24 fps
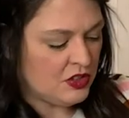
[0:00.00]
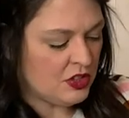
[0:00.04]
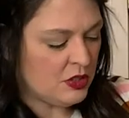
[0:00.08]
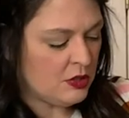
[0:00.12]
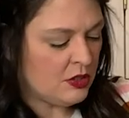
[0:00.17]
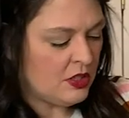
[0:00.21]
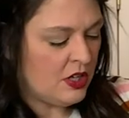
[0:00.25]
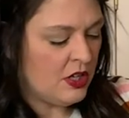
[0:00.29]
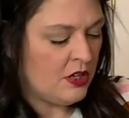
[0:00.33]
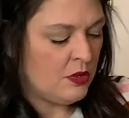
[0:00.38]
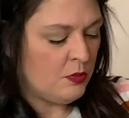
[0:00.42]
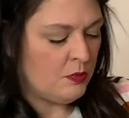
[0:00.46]
just
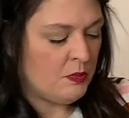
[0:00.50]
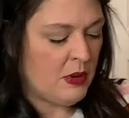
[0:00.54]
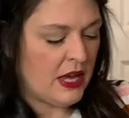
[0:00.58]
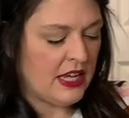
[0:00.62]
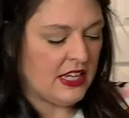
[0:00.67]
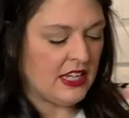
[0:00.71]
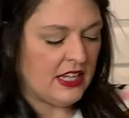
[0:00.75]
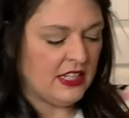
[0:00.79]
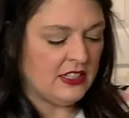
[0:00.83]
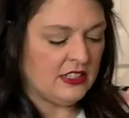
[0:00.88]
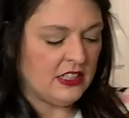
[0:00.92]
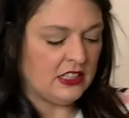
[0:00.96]

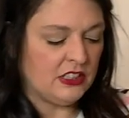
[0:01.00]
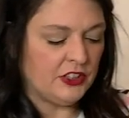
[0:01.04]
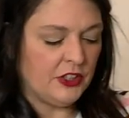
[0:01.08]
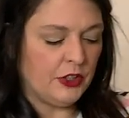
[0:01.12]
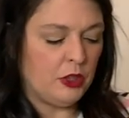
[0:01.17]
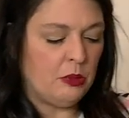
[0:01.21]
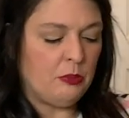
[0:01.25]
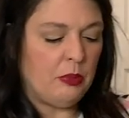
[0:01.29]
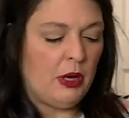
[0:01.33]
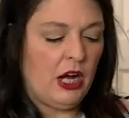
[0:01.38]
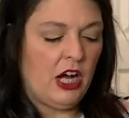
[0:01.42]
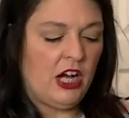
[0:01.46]
make it into
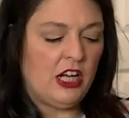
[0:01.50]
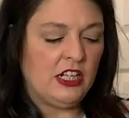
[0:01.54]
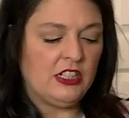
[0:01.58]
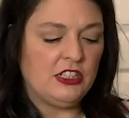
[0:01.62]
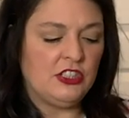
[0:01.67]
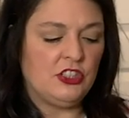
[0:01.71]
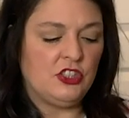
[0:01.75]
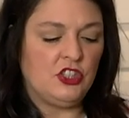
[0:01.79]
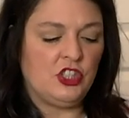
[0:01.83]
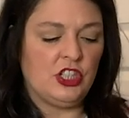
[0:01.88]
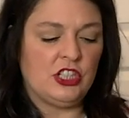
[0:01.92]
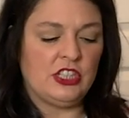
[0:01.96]
little
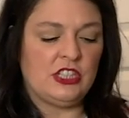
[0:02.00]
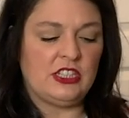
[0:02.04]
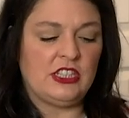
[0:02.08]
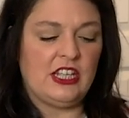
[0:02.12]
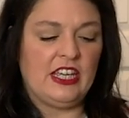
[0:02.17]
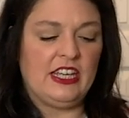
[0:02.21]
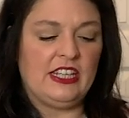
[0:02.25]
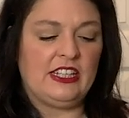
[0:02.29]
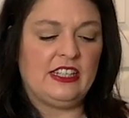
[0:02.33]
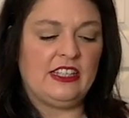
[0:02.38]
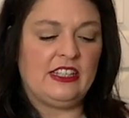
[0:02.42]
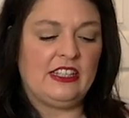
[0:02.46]
balls, just
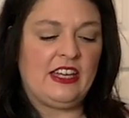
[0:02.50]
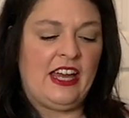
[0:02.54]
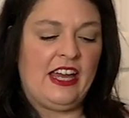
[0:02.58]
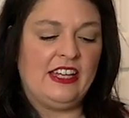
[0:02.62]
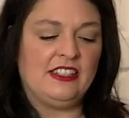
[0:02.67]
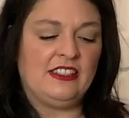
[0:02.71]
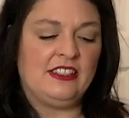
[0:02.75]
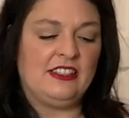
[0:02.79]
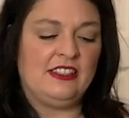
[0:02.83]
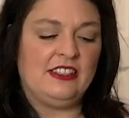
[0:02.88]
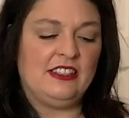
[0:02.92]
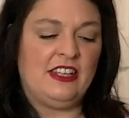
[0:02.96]
like
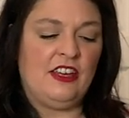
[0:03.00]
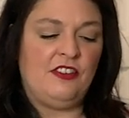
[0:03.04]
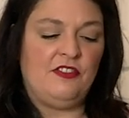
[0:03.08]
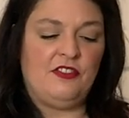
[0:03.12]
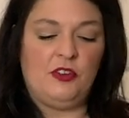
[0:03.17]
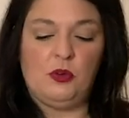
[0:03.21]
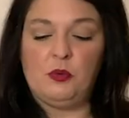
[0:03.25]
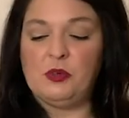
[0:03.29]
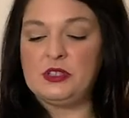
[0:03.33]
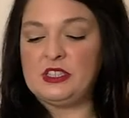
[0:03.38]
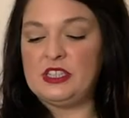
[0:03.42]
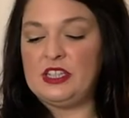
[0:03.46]
as if
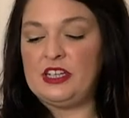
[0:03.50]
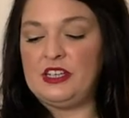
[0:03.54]
it was